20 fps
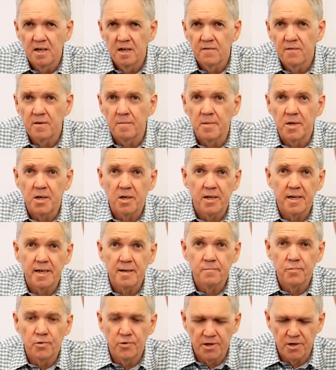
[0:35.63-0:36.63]
from
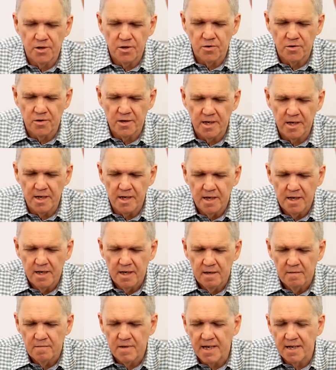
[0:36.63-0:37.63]
nine point three
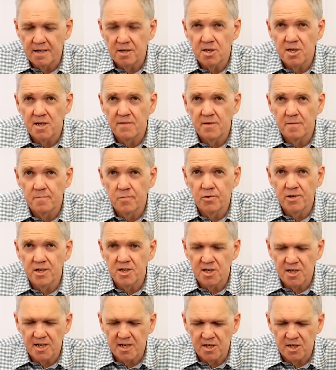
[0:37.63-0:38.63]
down to seven point
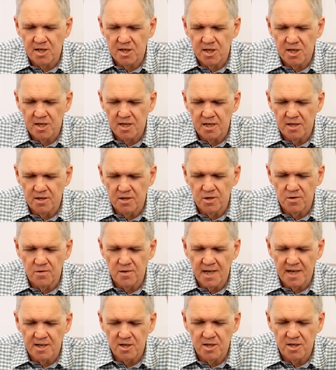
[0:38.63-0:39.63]
six in two
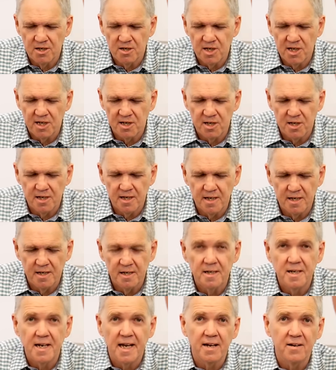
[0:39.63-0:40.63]
thousand sixteen
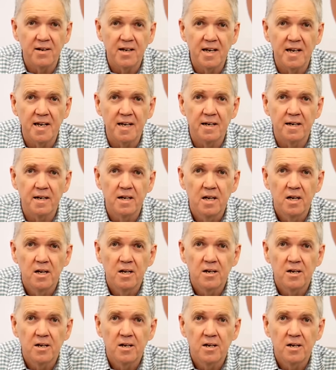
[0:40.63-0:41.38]
and down again